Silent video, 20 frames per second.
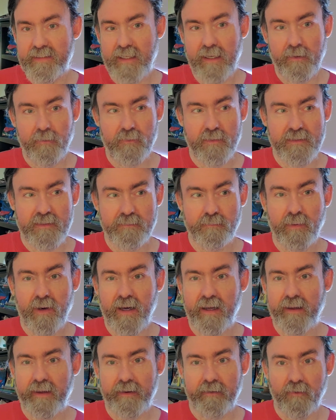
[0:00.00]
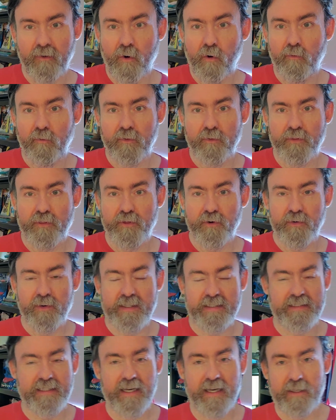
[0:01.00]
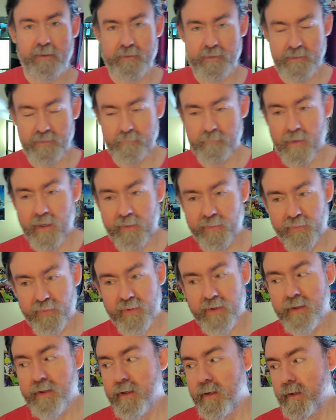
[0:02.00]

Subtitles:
I was buying over 30 titles a month.